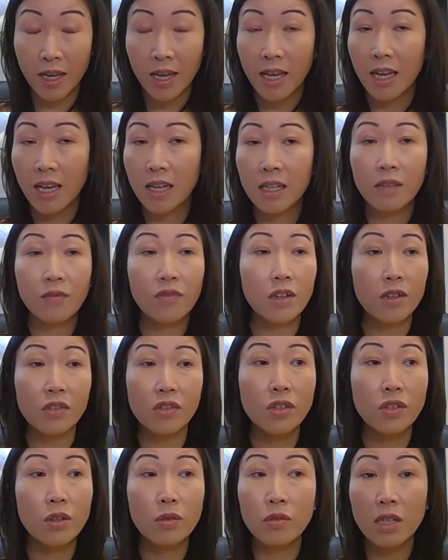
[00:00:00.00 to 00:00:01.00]
And if there's
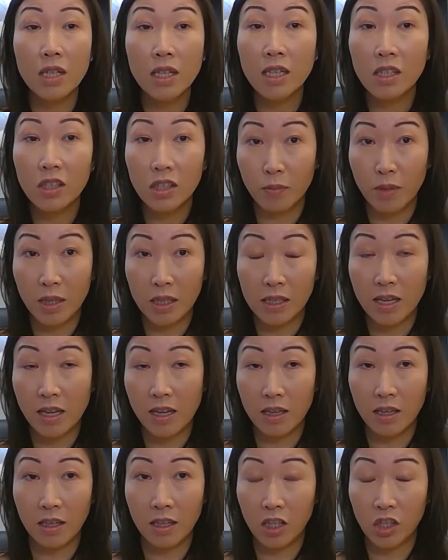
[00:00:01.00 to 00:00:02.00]
no need to be
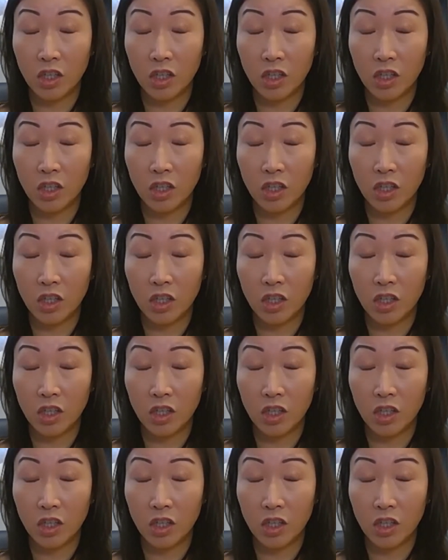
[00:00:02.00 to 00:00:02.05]
taking